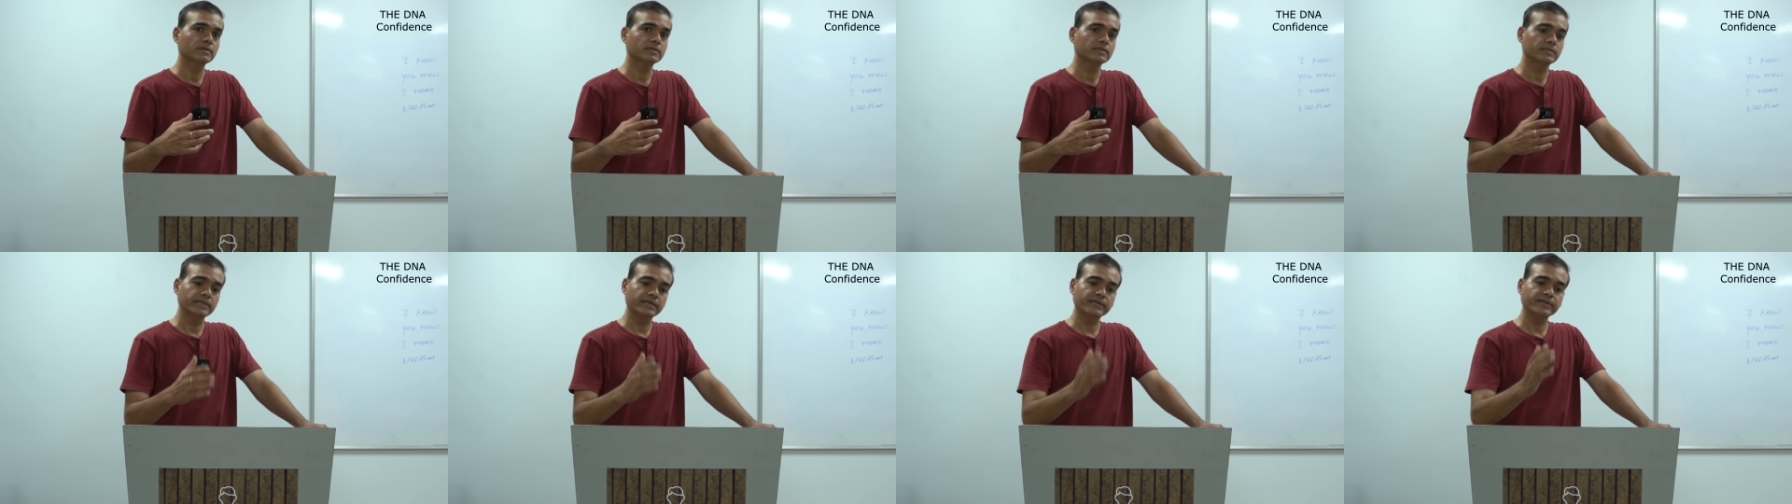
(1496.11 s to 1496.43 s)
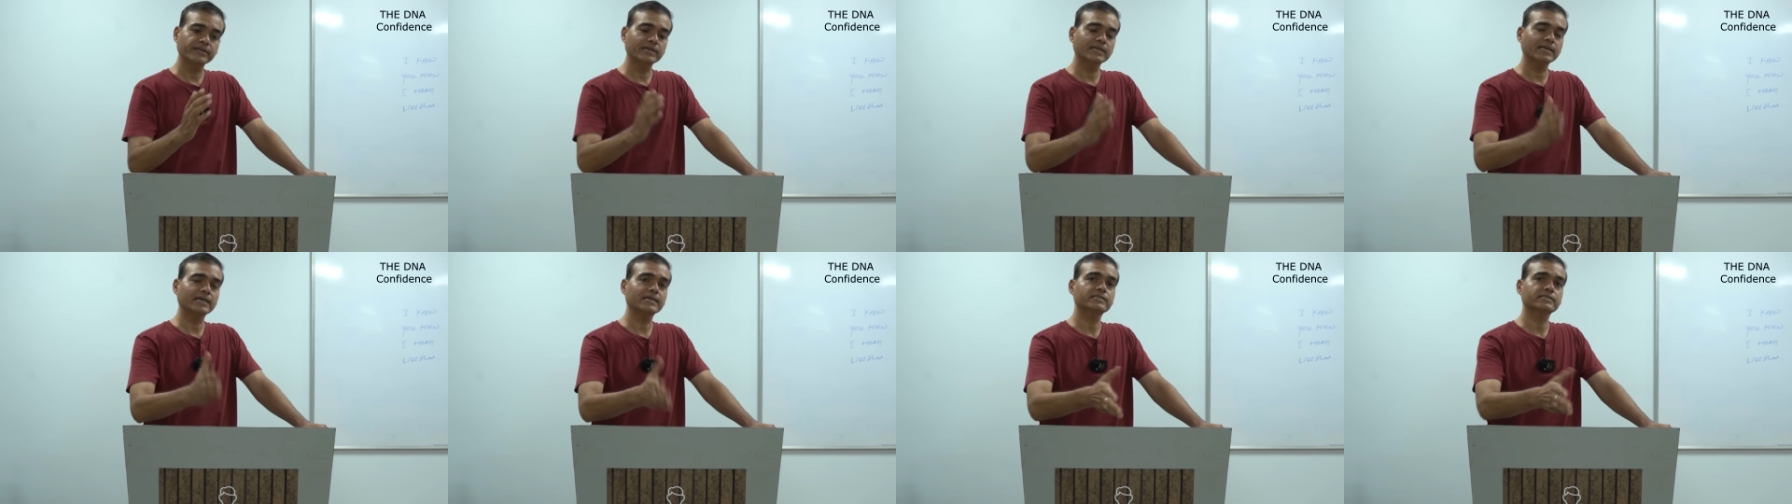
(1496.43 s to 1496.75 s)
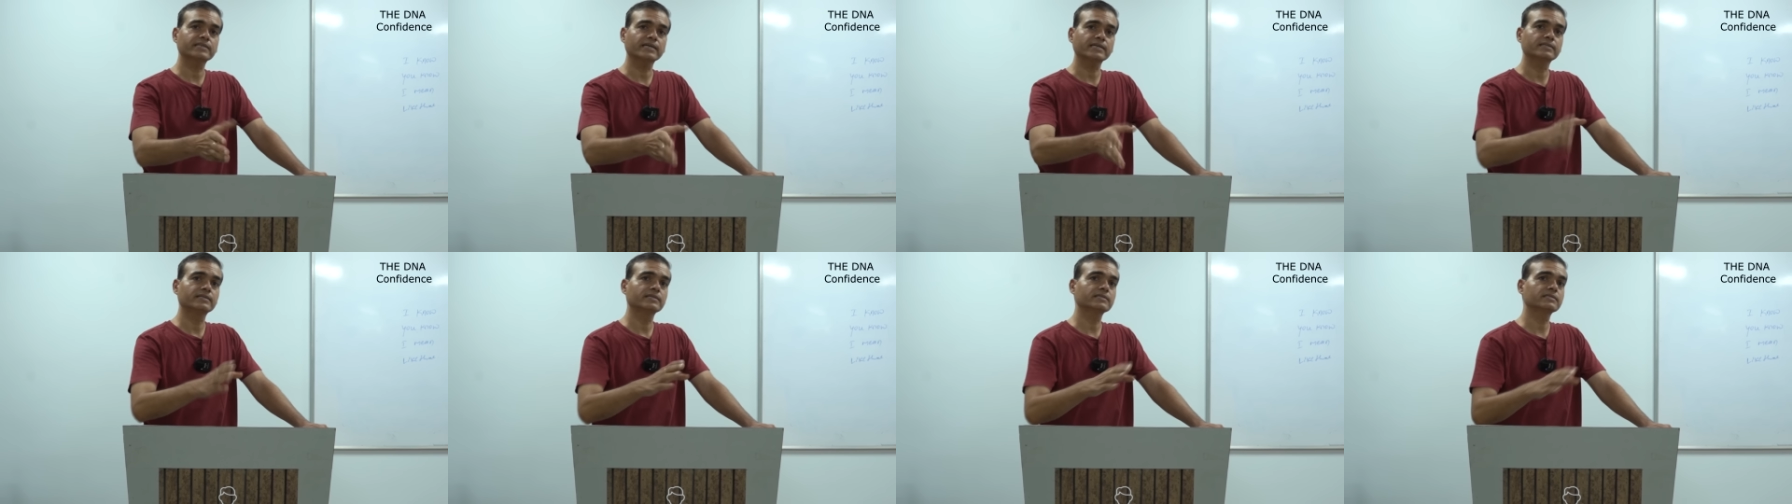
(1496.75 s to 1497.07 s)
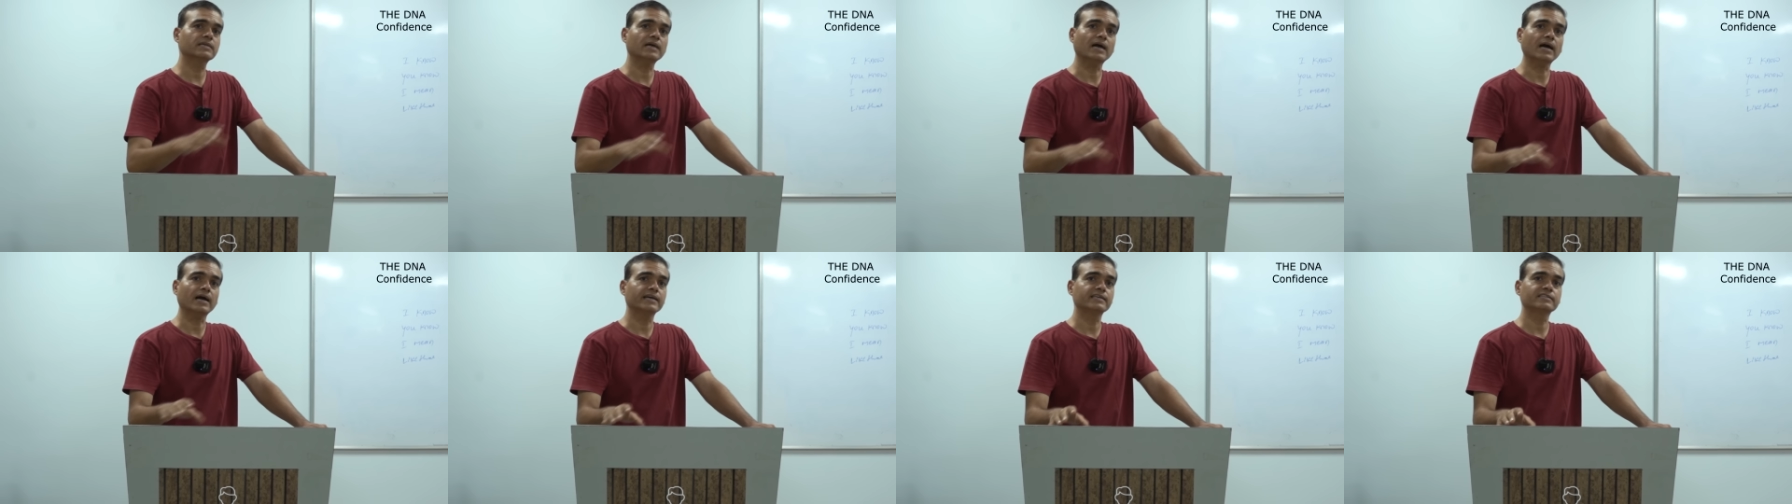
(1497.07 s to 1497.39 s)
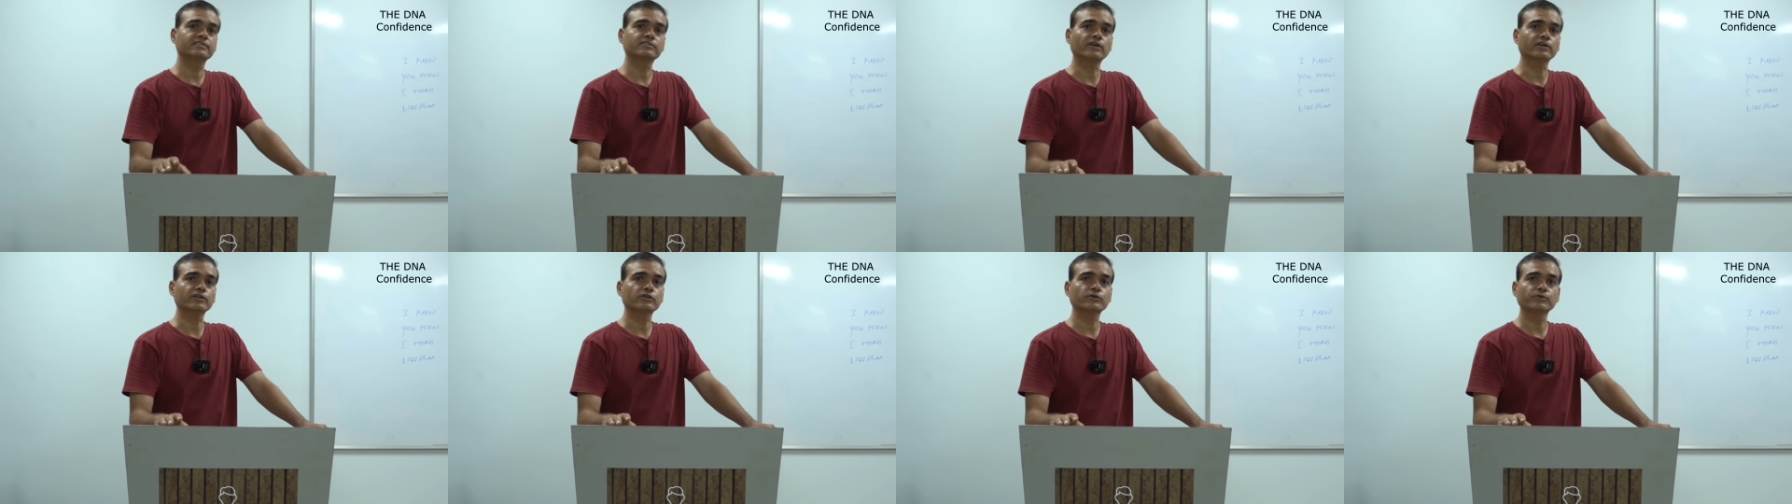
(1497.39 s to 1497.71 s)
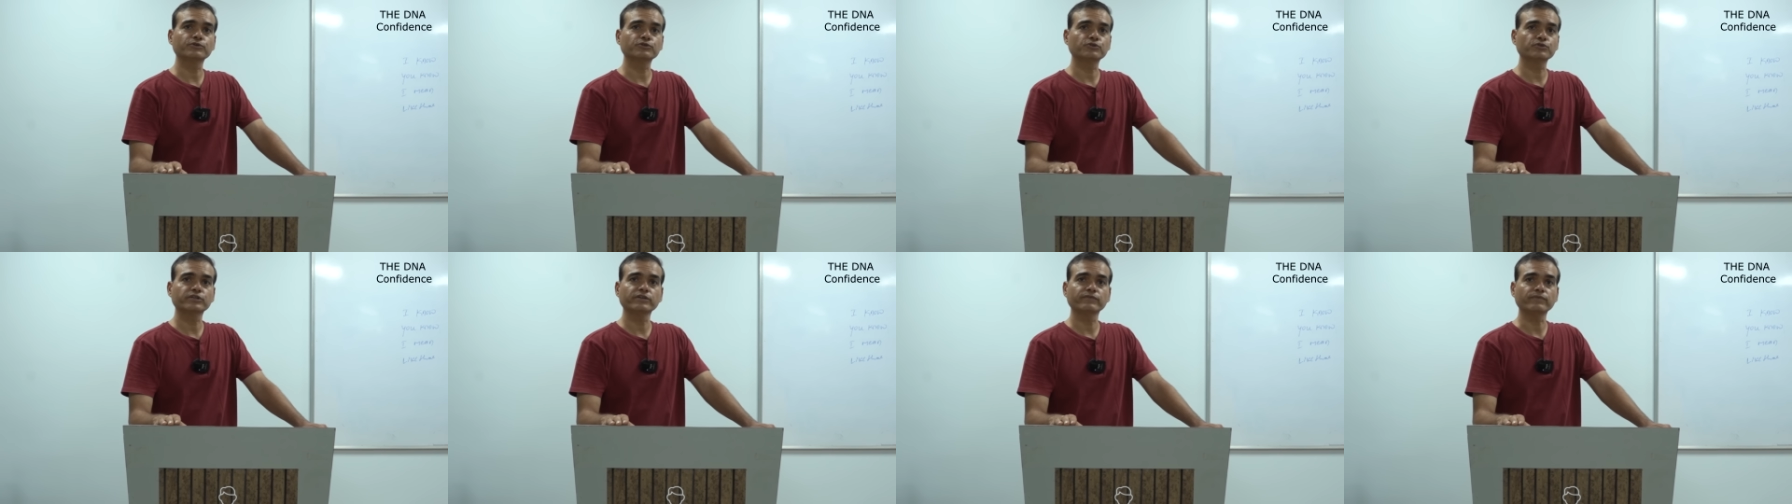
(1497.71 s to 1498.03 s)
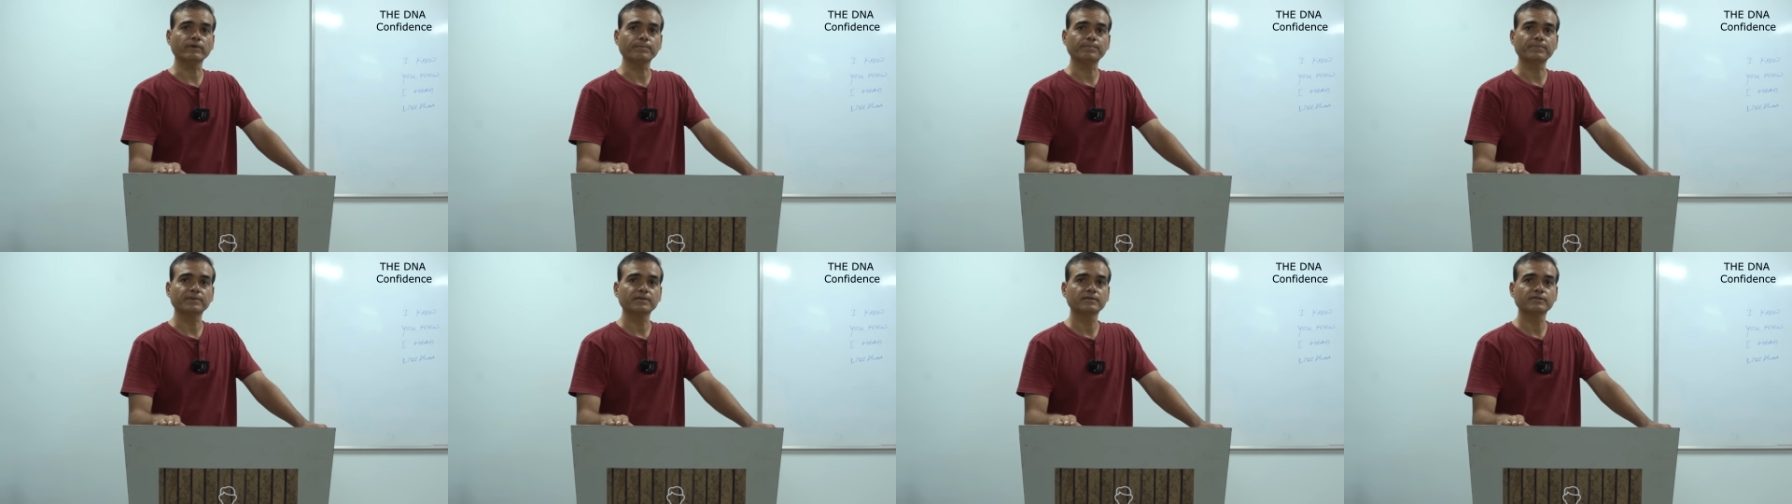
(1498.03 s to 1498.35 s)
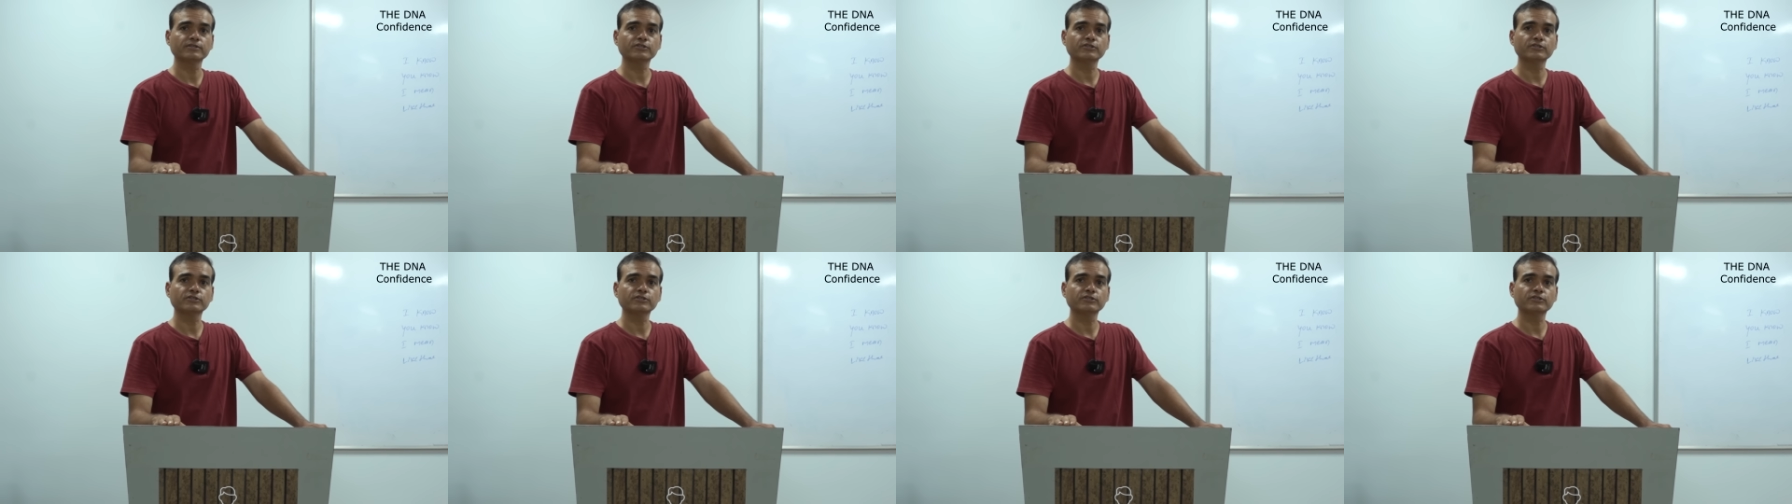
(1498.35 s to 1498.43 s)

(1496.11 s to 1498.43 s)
they realized that this guy is not going to give up